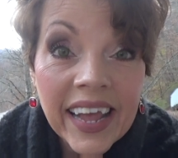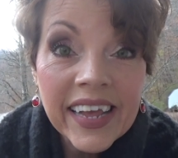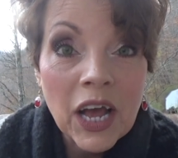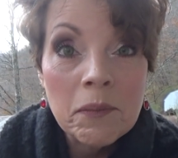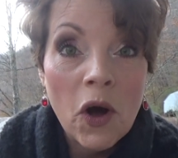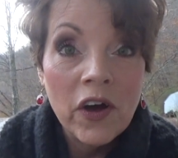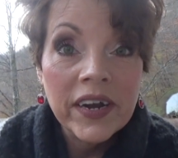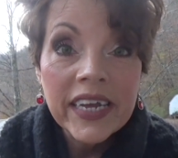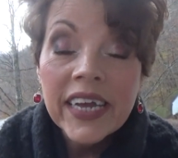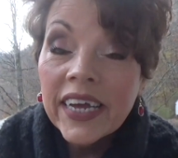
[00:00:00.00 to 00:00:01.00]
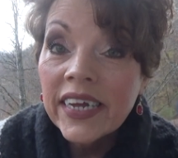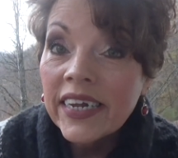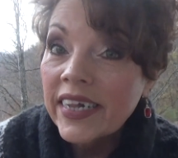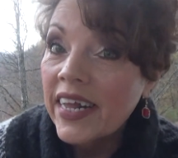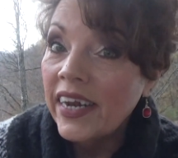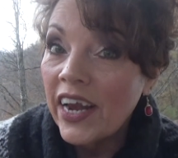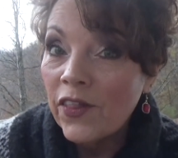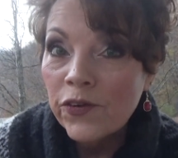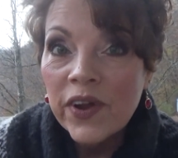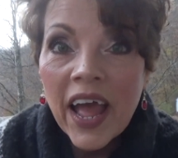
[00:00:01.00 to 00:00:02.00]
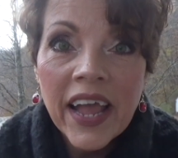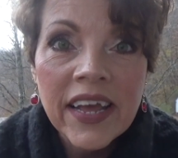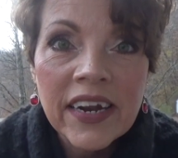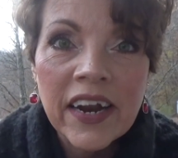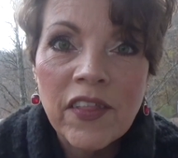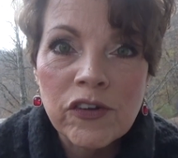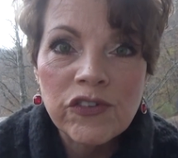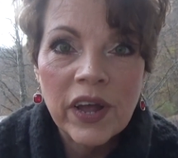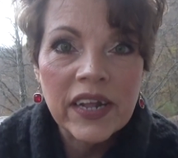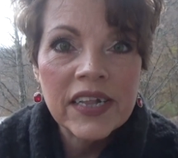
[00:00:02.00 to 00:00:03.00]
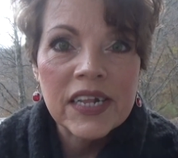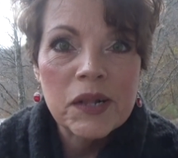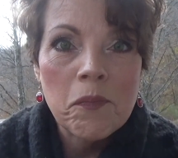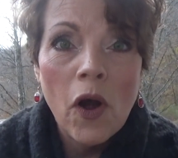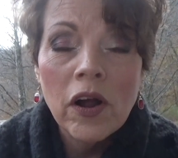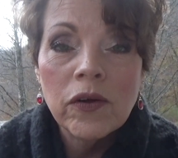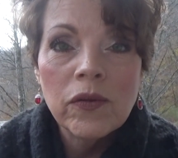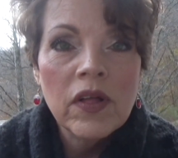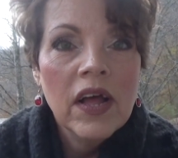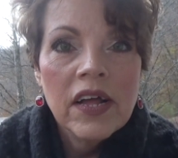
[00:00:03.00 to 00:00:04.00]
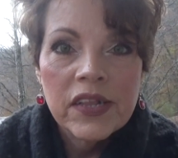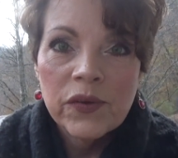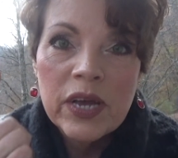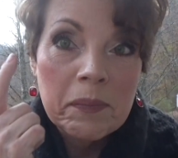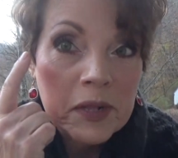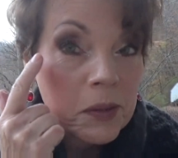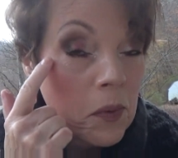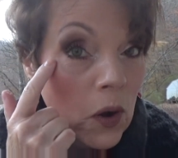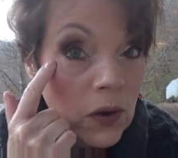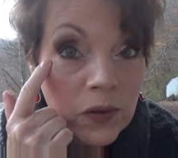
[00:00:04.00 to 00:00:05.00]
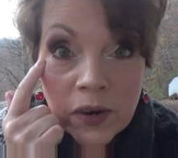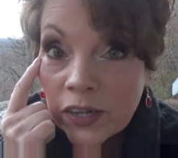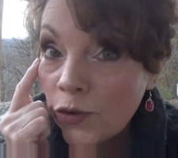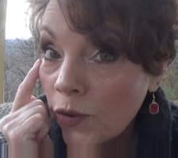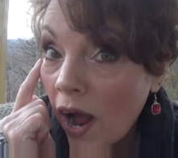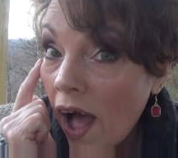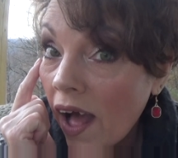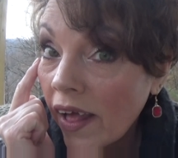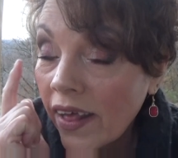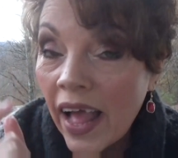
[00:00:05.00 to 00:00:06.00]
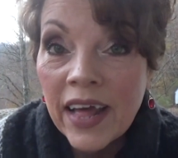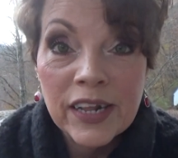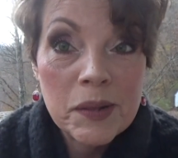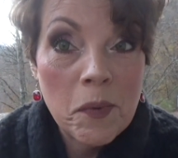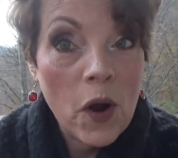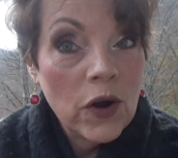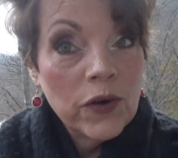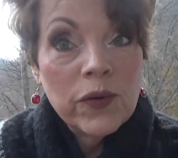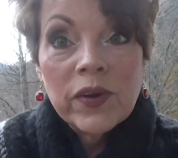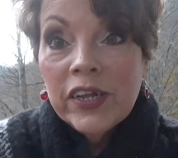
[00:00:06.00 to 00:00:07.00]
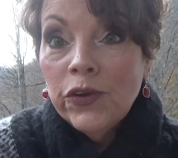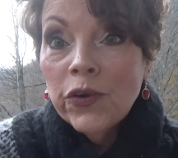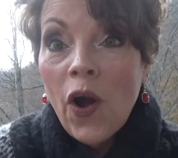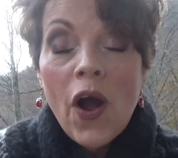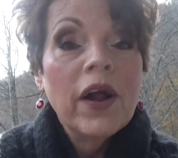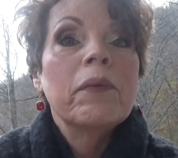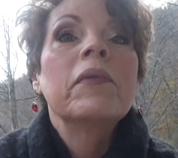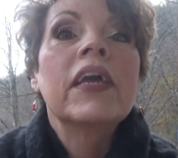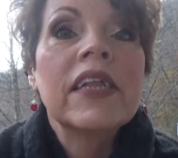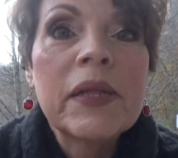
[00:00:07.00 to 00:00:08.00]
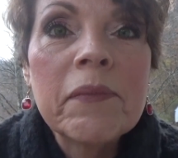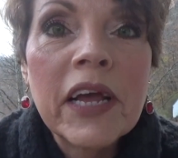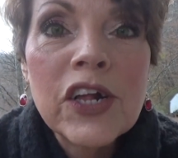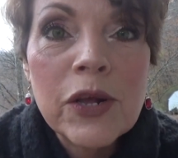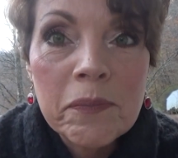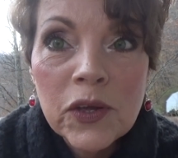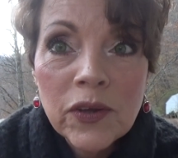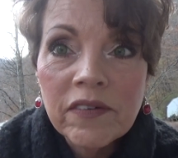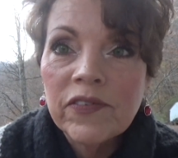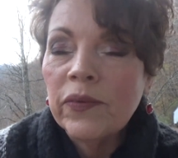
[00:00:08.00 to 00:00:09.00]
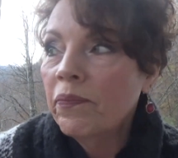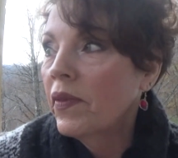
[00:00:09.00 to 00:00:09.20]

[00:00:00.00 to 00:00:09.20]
baby, come on in. It's another day and another chance to sparkle. So keep a sparkle in your eye and a sparkle in your heart because it makes you beautiful.